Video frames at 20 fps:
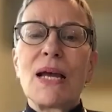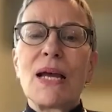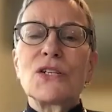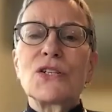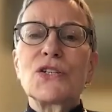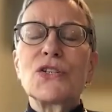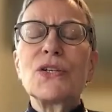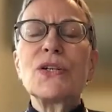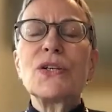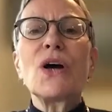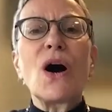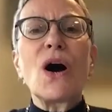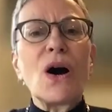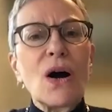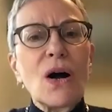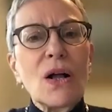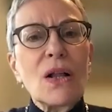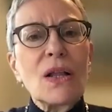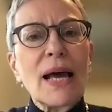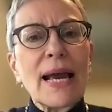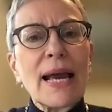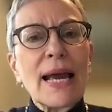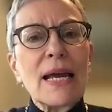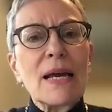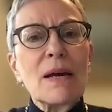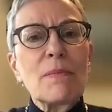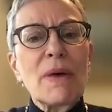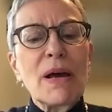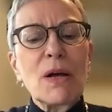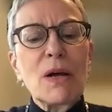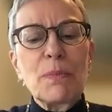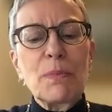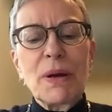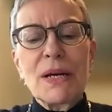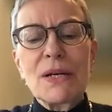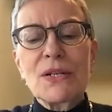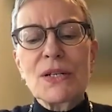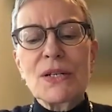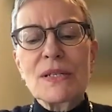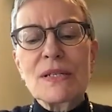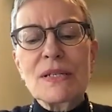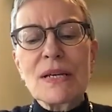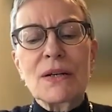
Should all AML patients